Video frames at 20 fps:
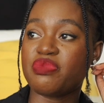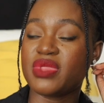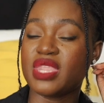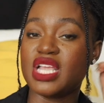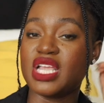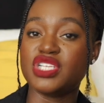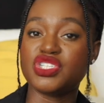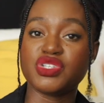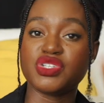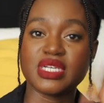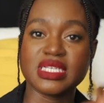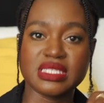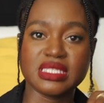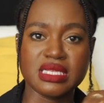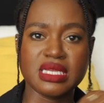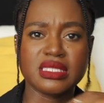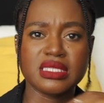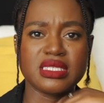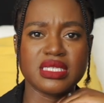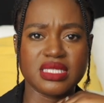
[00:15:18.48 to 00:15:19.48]

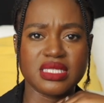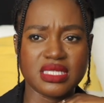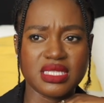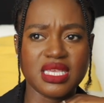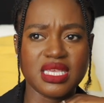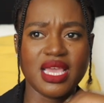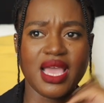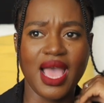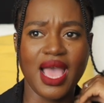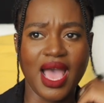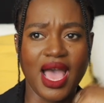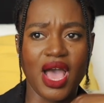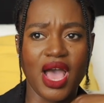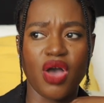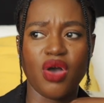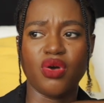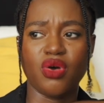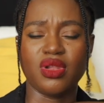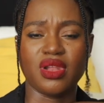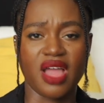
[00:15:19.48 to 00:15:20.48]
interesting to see
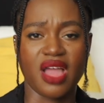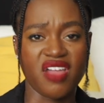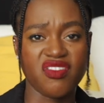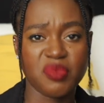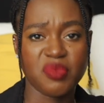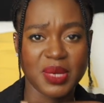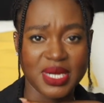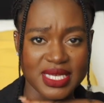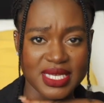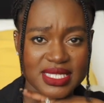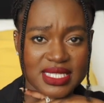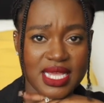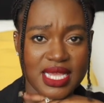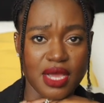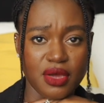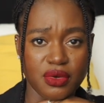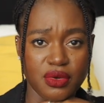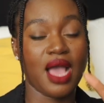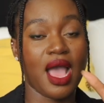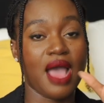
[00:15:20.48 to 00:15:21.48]
how life plays
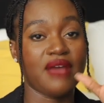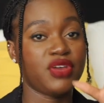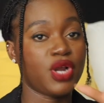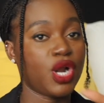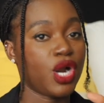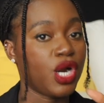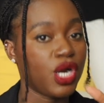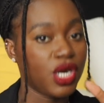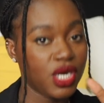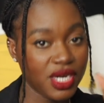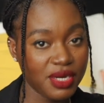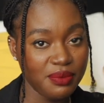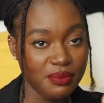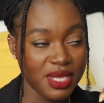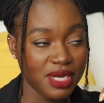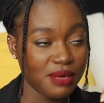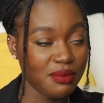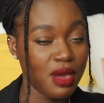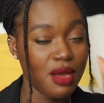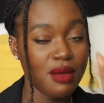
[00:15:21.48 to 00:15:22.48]
out. I've heard
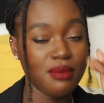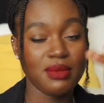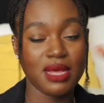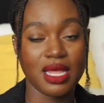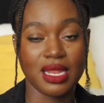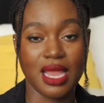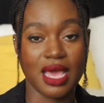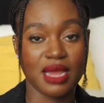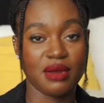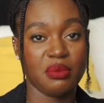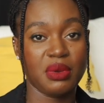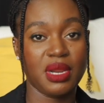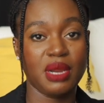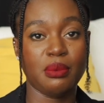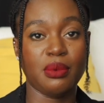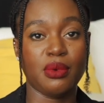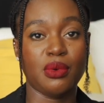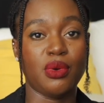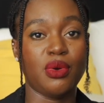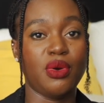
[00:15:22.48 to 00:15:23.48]
minimum, a lot of
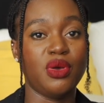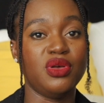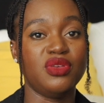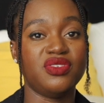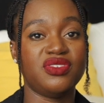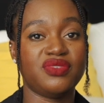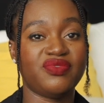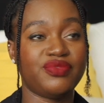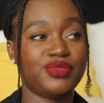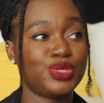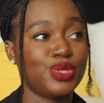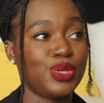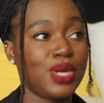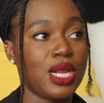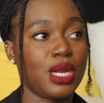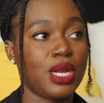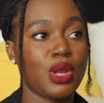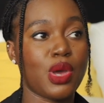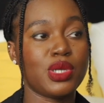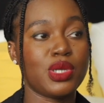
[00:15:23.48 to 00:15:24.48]
people's
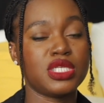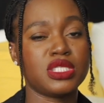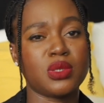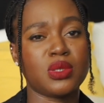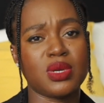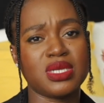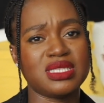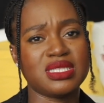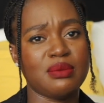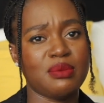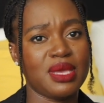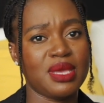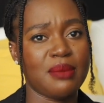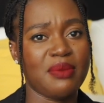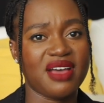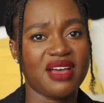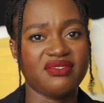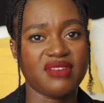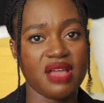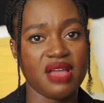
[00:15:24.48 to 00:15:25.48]
student loan is going to be
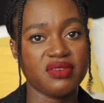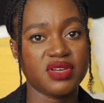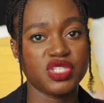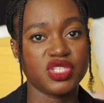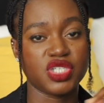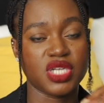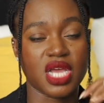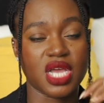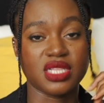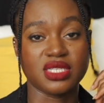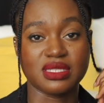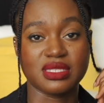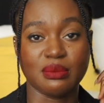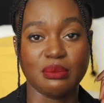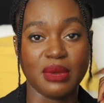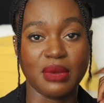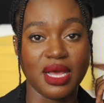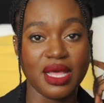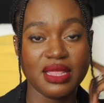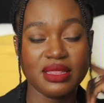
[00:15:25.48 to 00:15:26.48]
about $500 a
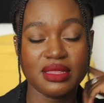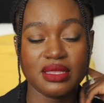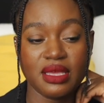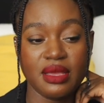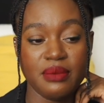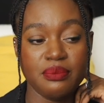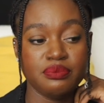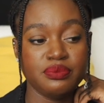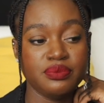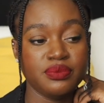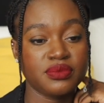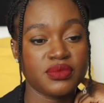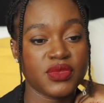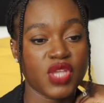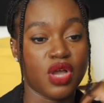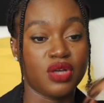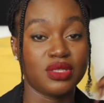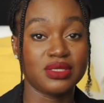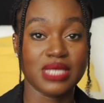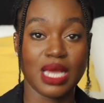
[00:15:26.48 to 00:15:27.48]
month.
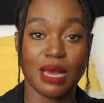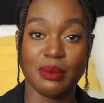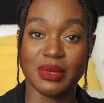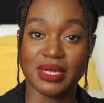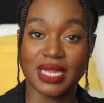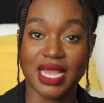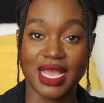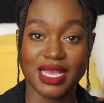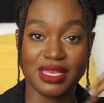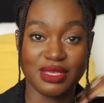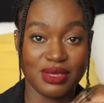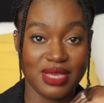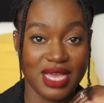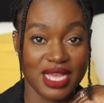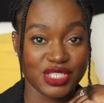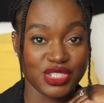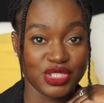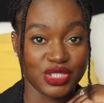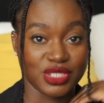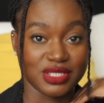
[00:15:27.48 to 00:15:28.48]
On top of that, you
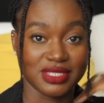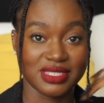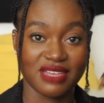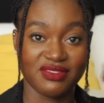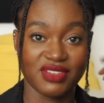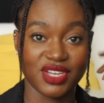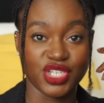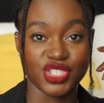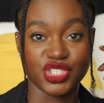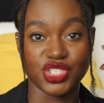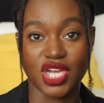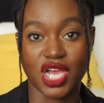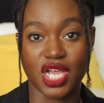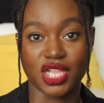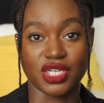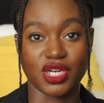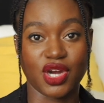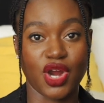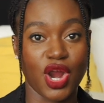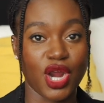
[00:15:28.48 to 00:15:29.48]
got your
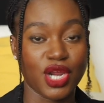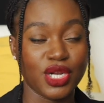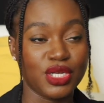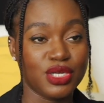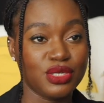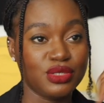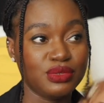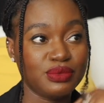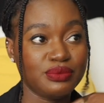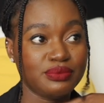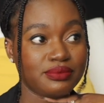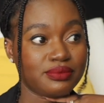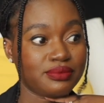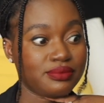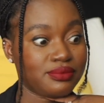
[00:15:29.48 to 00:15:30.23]
$700 car loan.